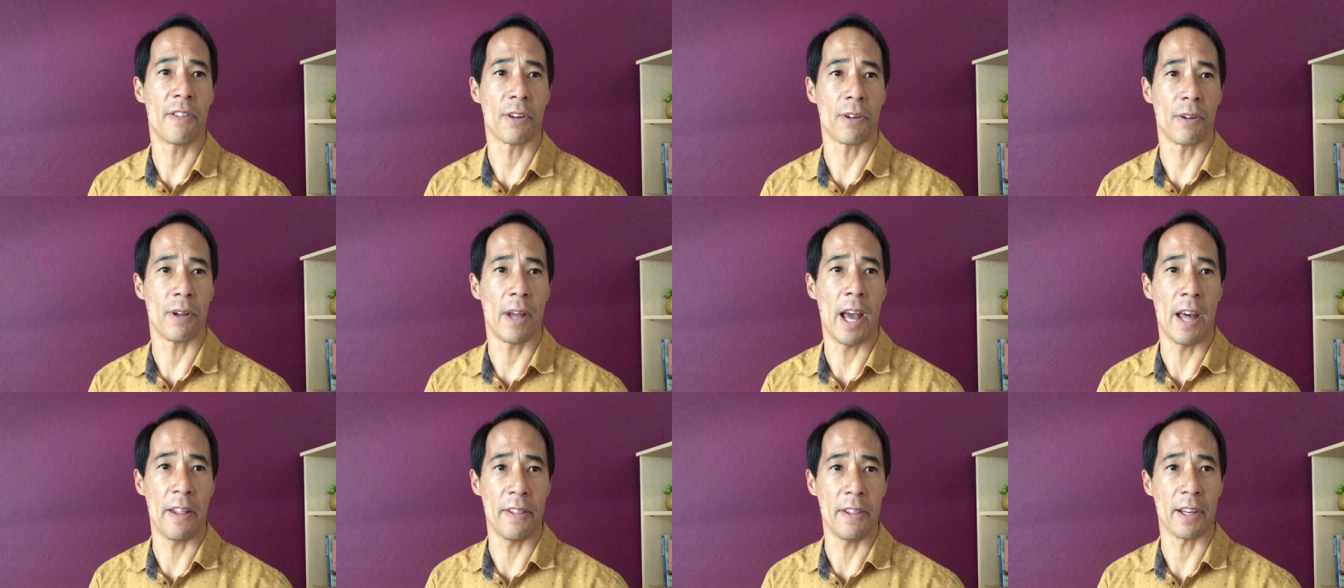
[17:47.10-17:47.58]

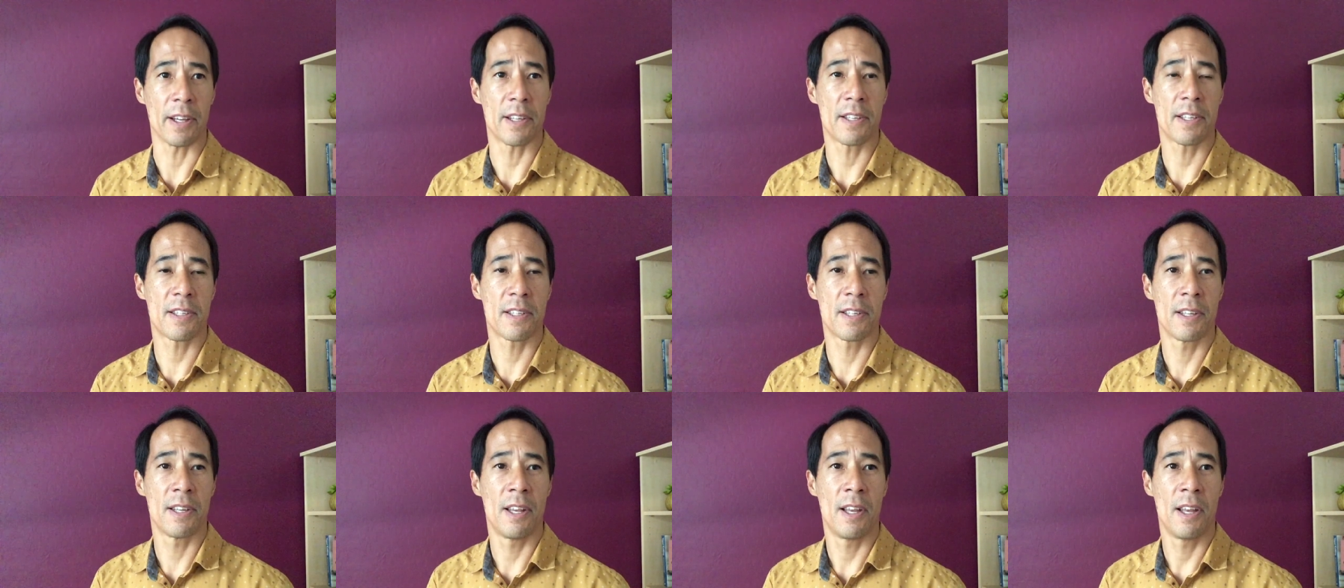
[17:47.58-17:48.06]

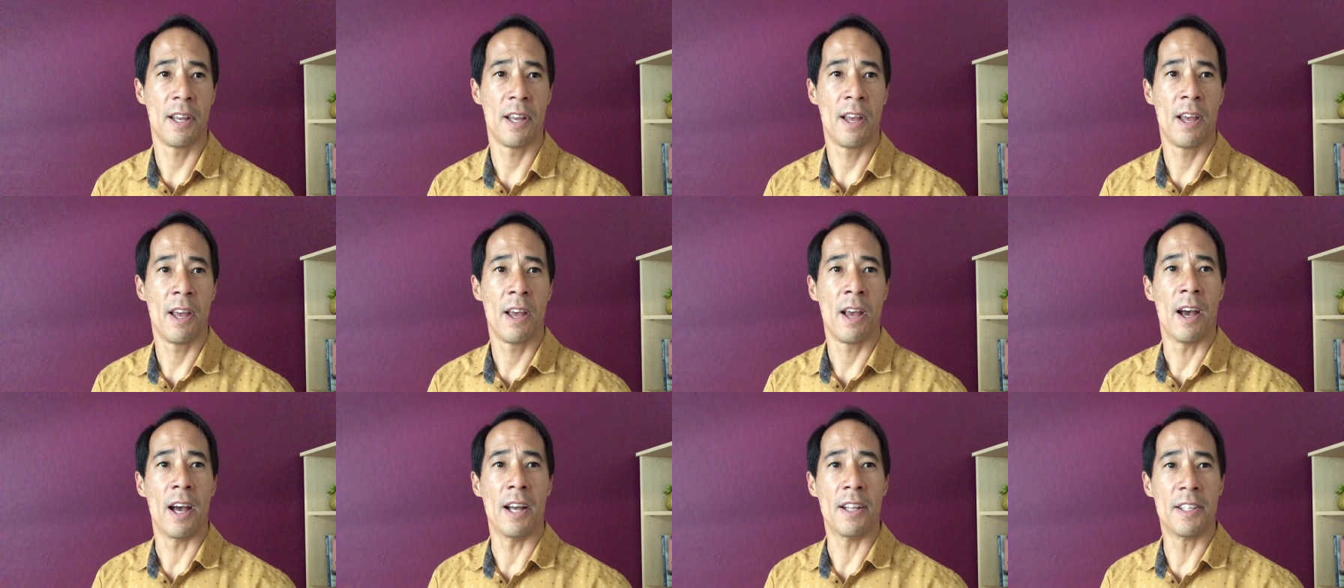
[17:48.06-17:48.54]
ethics.
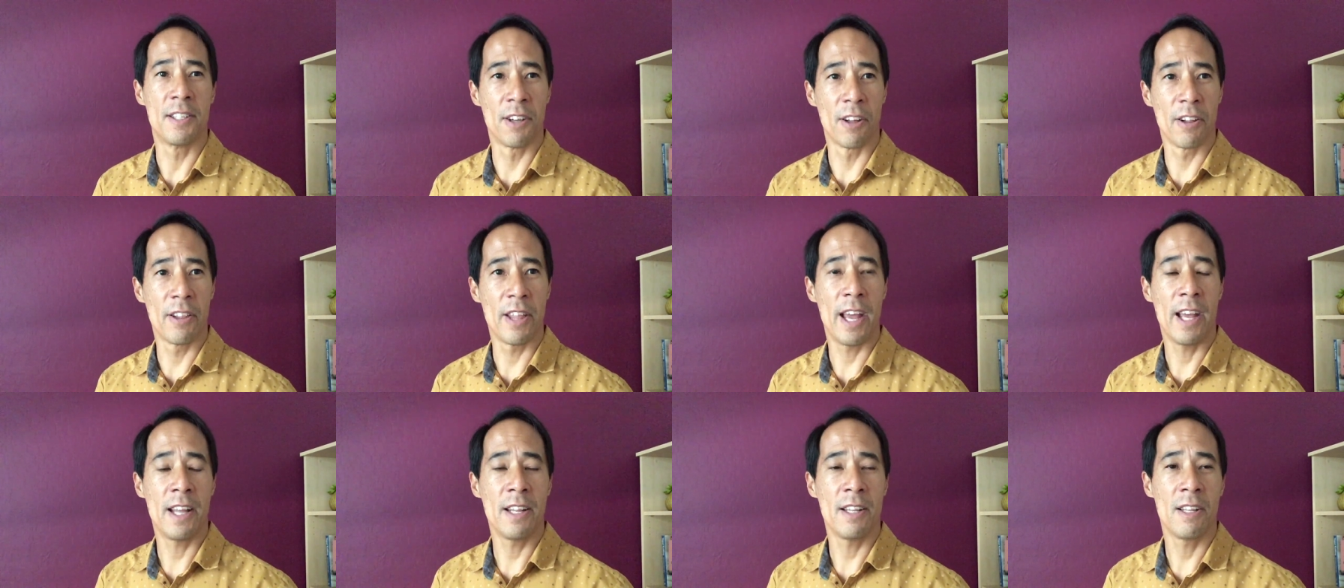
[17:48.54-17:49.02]
Until
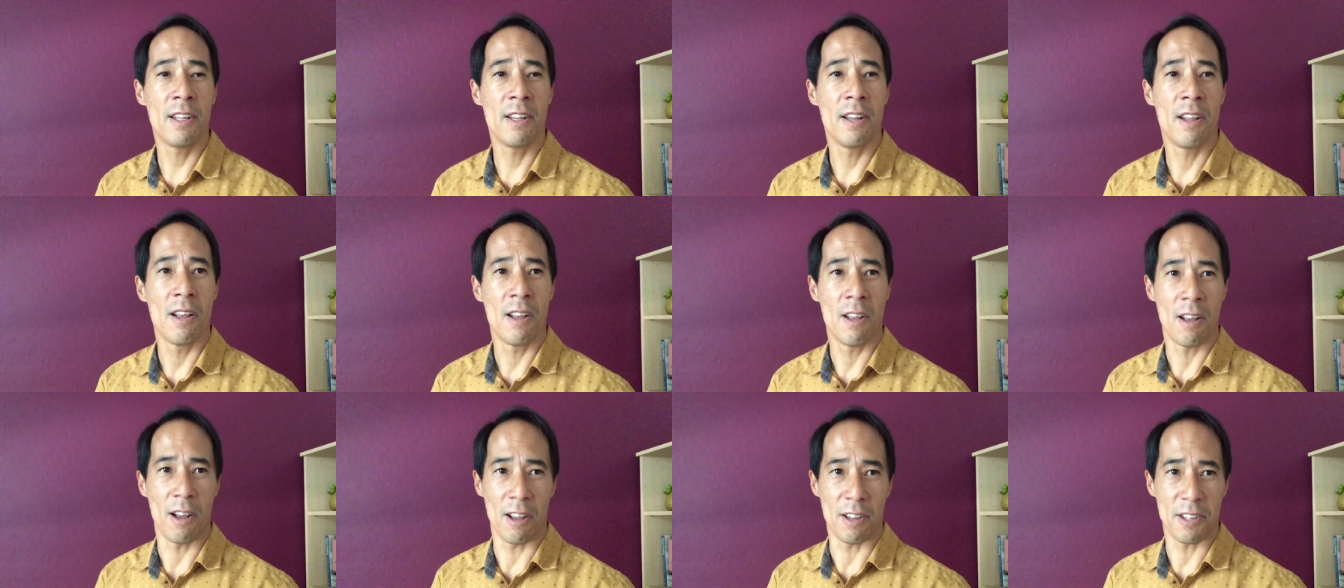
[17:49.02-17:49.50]
then,
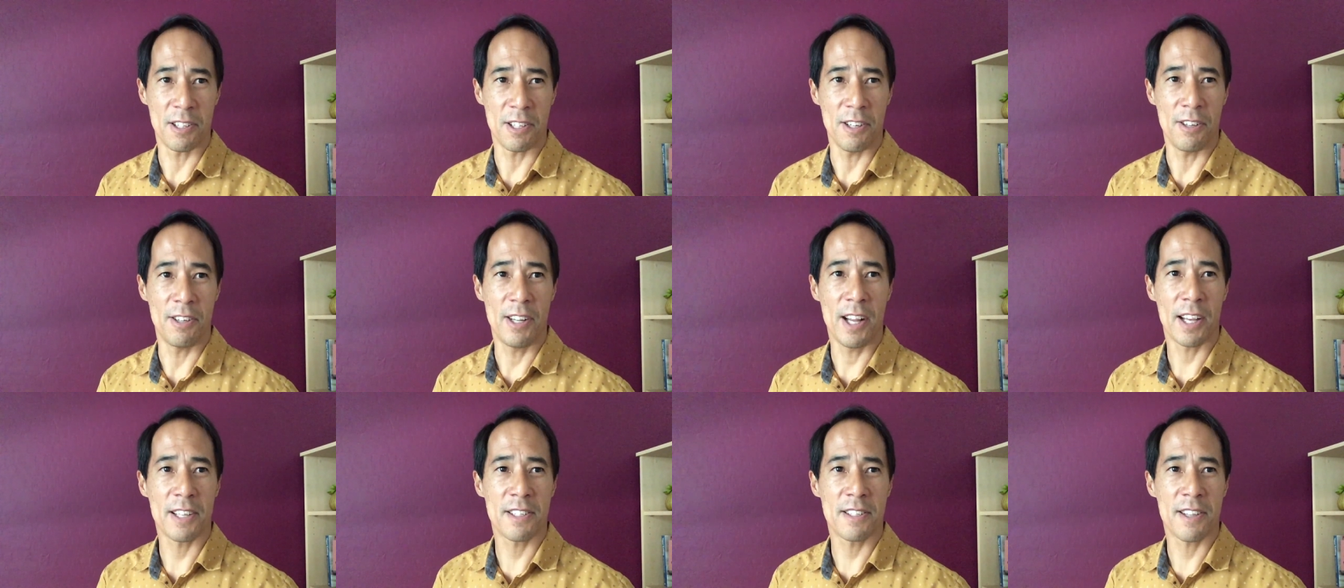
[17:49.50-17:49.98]
I'll see you
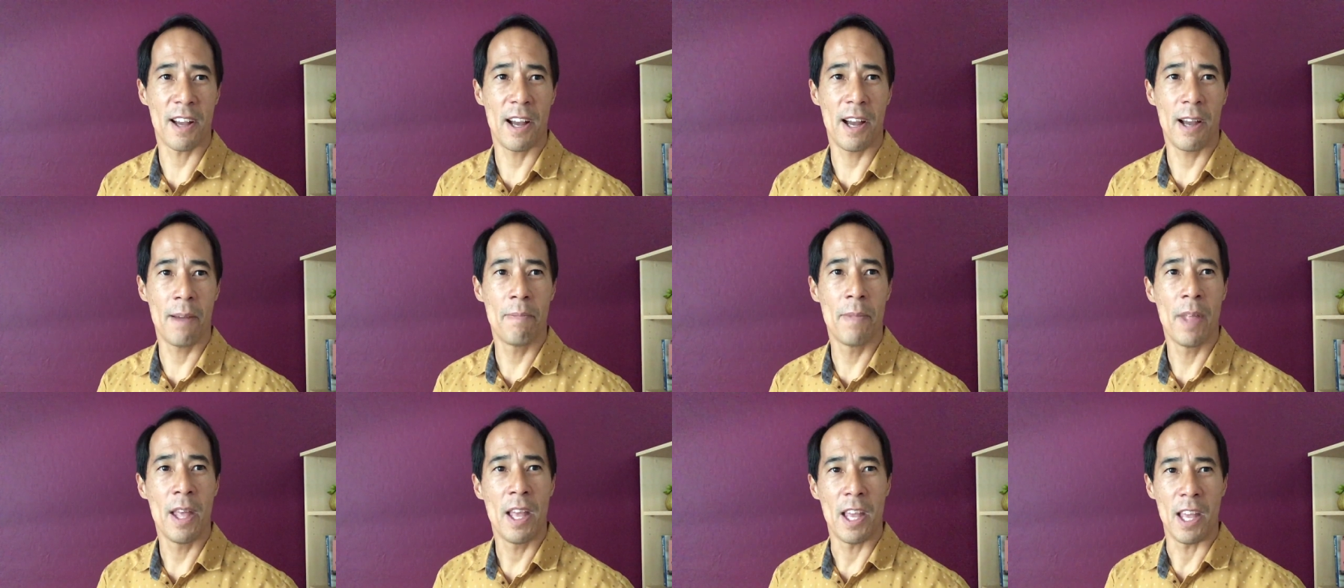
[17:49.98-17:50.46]
next time.